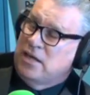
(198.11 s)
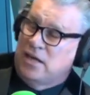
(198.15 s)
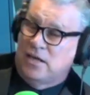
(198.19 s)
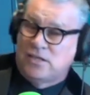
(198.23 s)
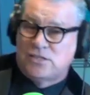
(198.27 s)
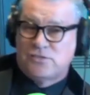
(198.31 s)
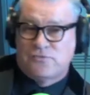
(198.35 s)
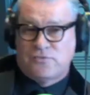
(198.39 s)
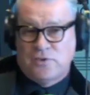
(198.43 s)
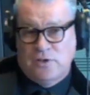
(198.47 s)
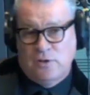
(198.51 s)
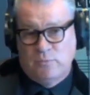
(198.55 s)

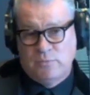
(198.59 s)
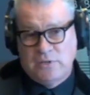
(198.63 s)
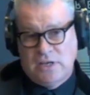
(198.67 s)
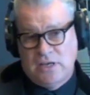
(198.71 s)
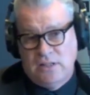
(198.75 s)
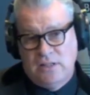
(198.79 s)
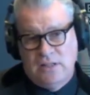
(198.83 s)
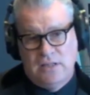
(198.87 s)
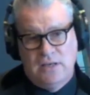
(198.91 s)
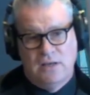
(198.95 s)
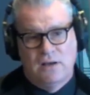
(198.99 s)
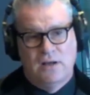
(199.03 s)
It's filmed
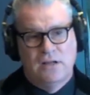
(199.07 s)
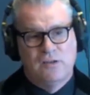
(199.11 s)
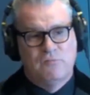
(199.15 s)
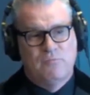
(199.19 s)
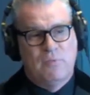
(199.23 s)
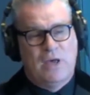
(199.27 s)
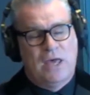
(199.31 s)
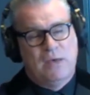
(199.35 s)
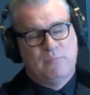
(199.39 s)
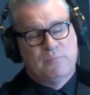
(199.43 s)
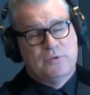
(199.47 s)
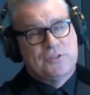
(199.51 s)
in the Isle
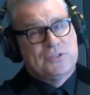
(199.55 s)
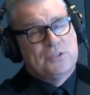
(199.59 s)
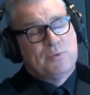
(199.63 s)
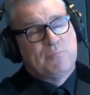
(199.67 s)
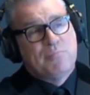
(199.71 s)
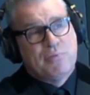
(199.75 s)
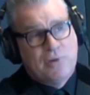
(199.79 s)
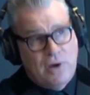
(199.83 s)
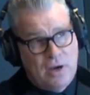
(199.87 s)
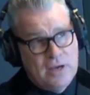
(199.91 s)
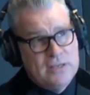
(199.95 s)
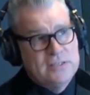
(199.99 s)
of Man, but
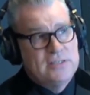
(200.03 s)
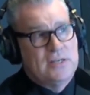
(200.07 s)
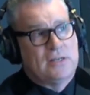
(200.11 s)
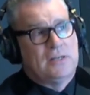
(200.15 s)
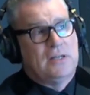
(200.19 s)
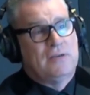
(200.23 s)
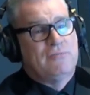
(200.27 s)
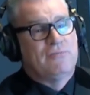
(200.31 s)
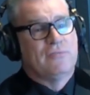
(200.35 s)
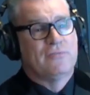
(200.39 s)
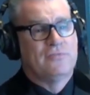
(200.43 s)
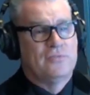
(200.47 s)

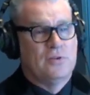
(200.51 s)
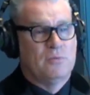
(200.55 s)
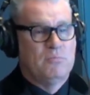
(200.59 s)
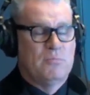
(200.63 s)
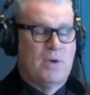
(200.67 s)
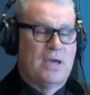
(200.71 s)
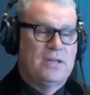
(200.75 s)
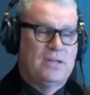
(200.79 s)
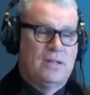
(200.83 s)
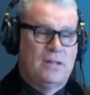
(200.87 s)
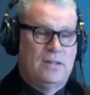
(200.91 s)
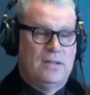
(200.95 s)
surprisingly for a
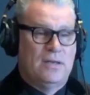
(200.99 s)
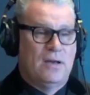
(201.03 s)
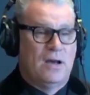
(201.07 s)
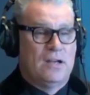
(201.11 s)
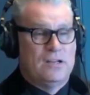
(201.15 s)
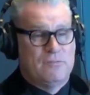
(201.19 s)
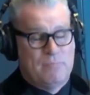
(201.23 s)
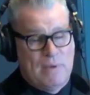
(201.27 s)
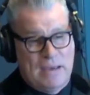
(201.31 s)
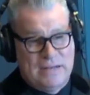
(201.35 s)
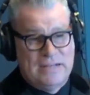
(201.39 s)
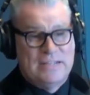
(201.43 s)
film made in the
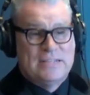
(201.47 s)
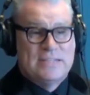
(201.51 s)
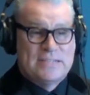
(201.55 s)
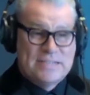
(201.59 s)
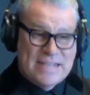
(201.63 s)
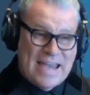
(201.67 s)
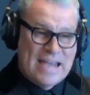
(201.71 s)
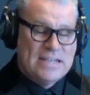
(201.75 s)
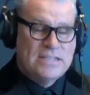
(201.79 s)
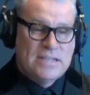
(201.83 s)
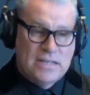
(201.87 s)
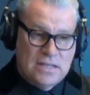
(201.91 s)
Isle of Man, it's
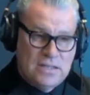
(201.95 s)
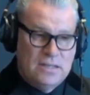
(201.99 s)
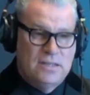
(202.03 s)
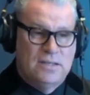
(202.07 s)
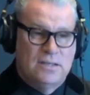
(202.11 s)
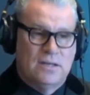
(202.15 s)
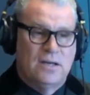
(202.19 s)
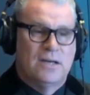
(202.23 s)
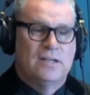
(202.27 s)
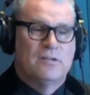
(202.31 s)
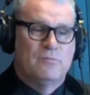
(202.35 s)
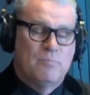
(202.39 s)
set in
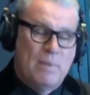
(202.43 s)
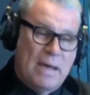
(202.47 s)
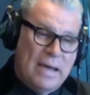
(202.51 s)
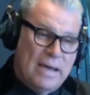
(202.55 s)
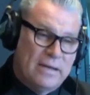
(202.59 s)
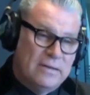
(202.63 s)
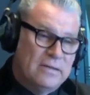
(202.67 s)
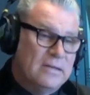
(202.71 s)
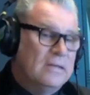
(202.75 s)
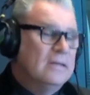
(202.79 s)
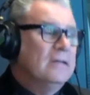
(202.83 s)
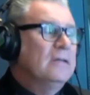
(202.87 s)
the Isle of
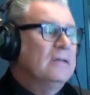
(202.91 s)
Man.